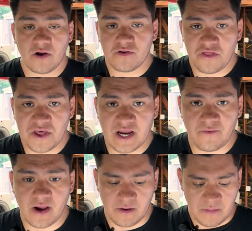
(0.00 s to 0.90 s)
Another thing
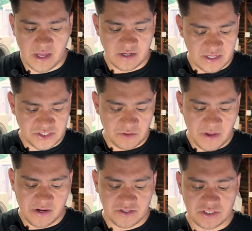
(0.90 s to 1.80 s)
I recommend is to
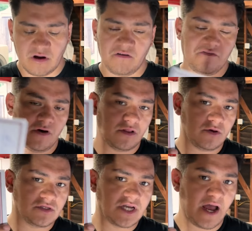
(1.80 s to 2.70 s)
make yourself a
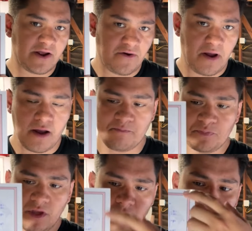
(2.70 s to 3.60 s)
little
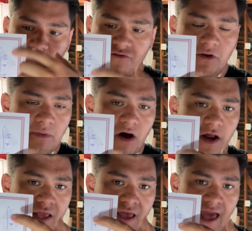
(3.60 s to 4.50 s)
diagram of your
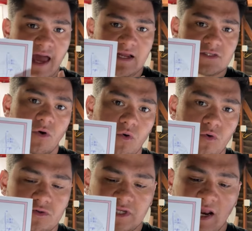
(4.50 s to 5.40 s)
body and its
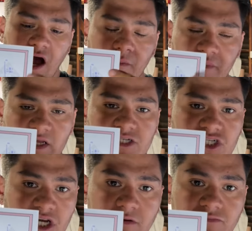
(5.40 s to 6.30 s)
holes and how many
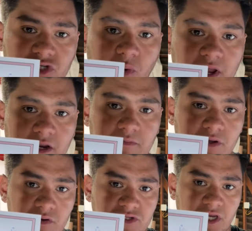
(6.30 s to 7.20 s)
shims you end up
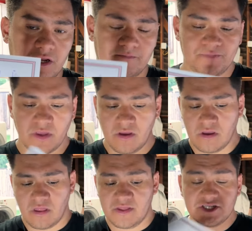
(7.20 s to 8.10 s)
using.
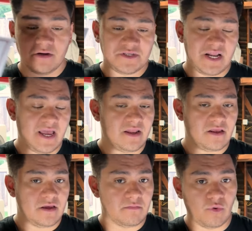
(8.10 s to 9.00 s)
This comes in
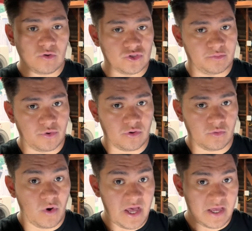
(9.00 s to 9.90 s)
handy in
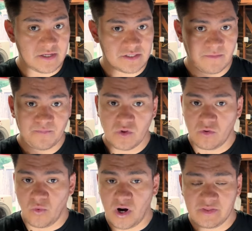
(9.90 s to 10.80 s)
multiple ways.
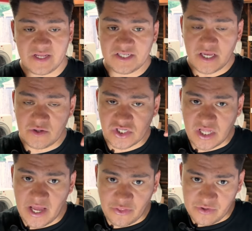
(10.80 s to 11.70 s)
One, let's say you
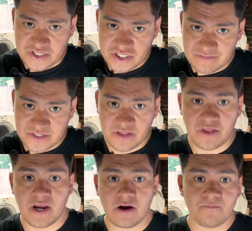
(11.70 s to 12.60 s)
slide 3 shims
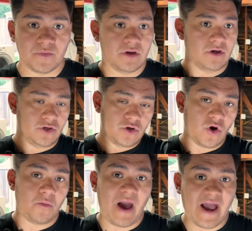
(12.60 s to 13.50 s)
in there, you
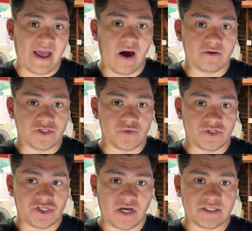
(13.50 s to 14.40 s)
go back out
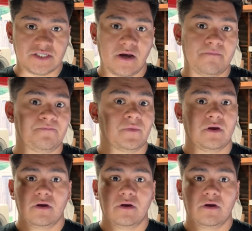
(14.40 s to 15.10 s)
to adjust some,